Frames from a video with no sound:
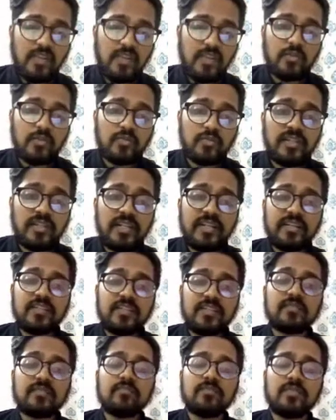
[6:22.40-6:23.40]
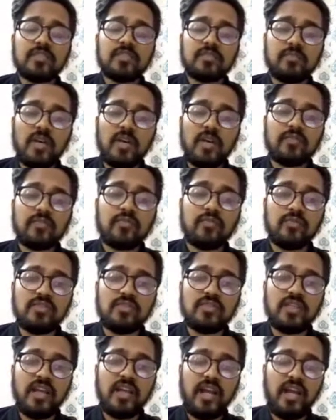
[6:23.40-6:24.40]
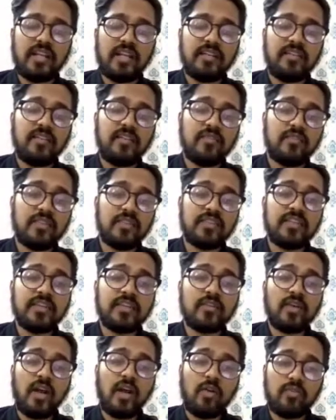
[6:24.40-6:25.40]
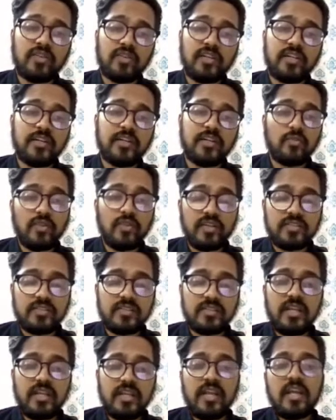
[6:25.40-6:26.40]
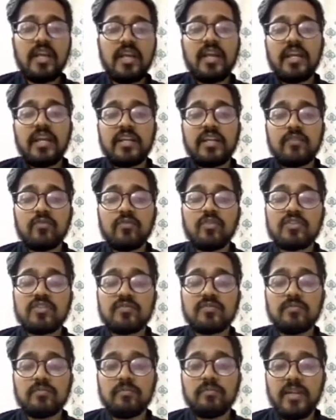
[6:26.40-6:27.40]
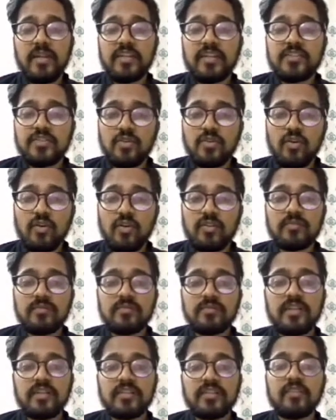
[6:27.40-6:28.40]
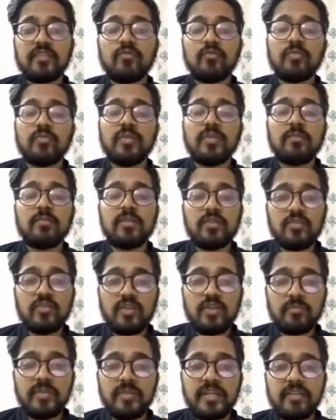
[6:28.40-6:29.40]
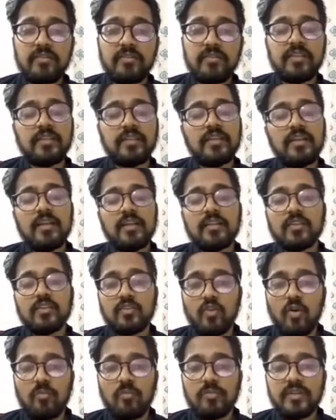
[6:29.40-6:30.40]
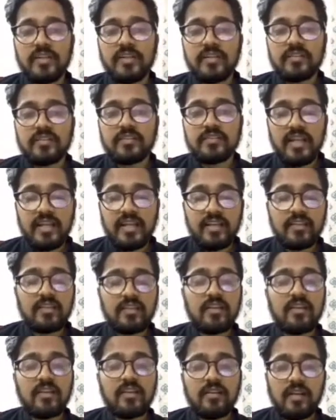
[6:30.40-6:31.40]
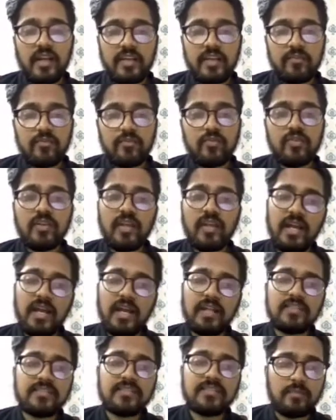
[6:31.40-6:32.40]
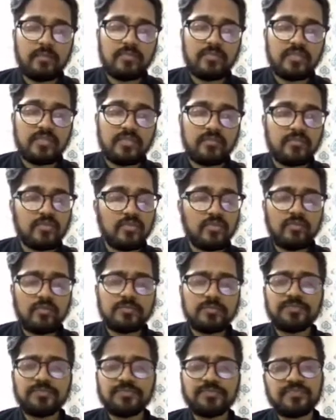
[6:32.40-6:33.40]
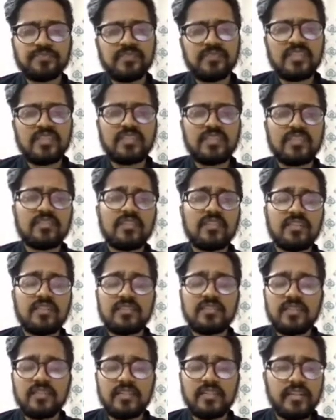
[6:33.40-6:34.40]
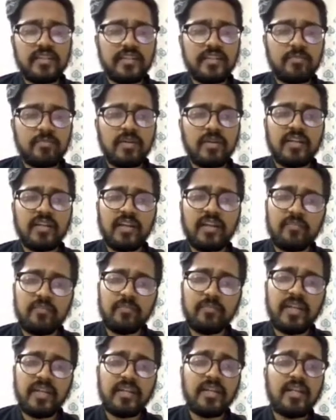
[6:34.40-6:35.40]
to the latest smartphones, and with their outdated OS, it was made sure that they won't be able to compete with the competitors like iPhone and Samsung. So this is the uncertainty part I have made